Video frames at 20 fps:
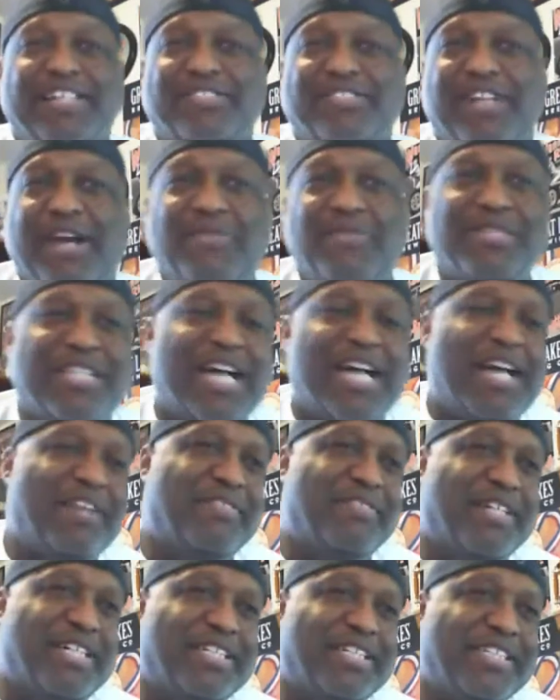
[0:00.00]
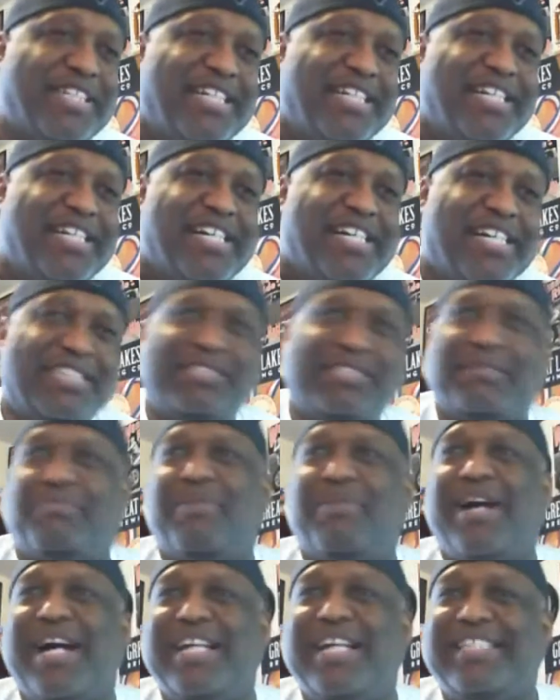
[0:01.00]
So that was kind of a
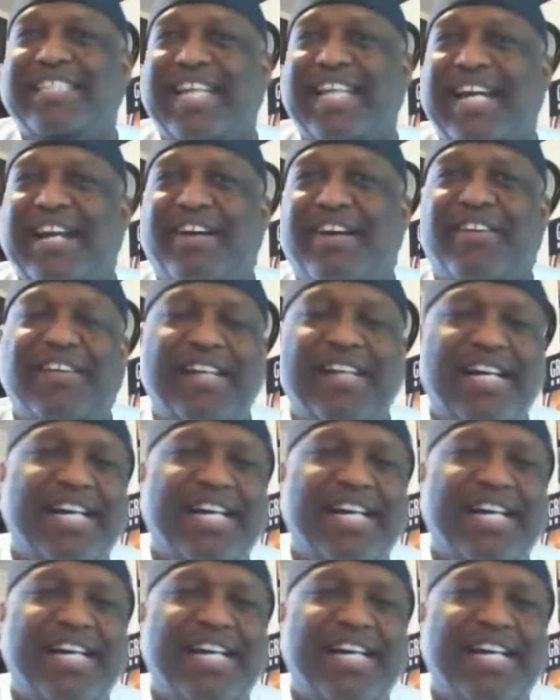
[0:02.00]
surprise there.